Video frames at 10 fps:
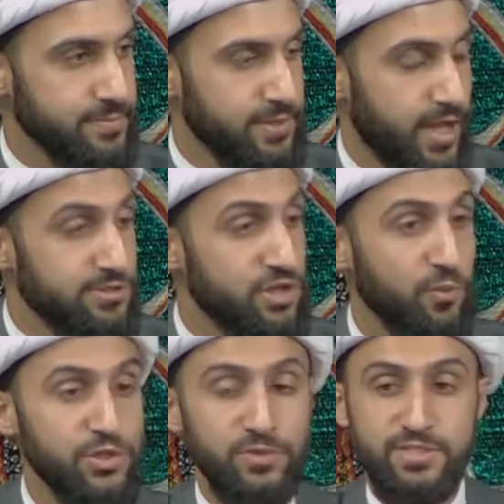And so
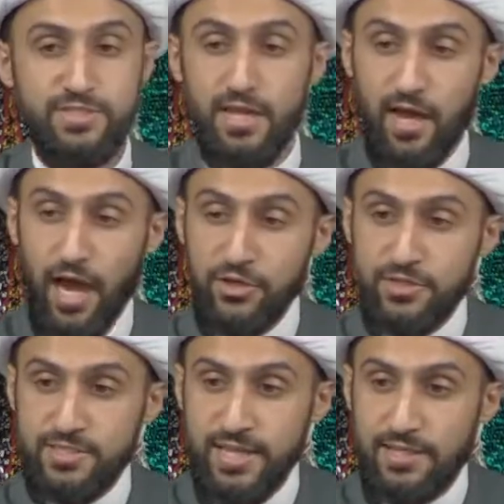when you
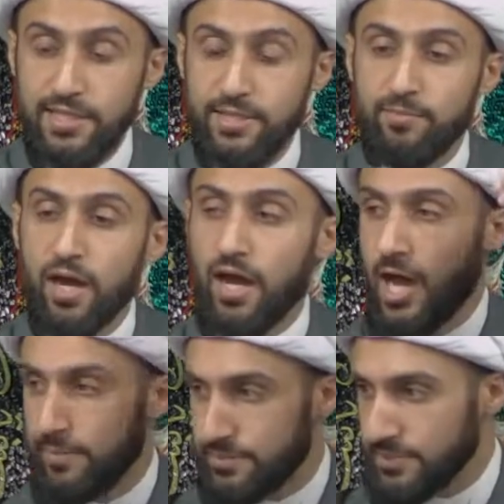understand the
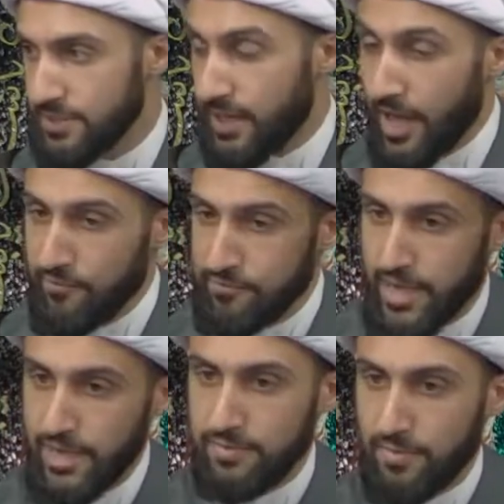maqam of
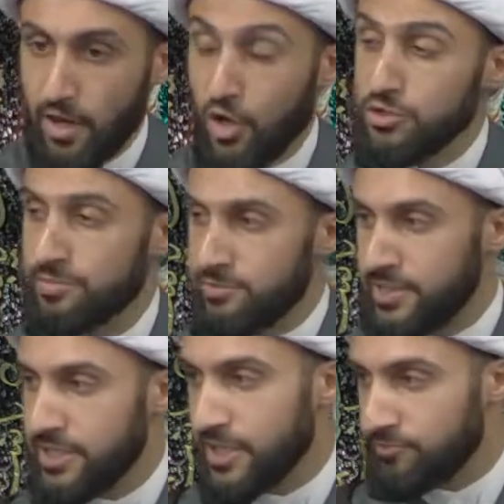that ultimate
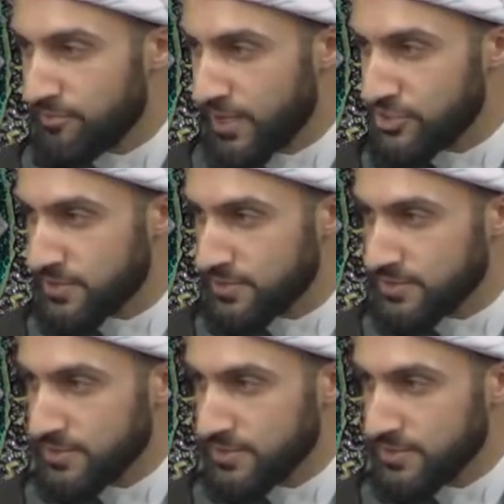being of perfection,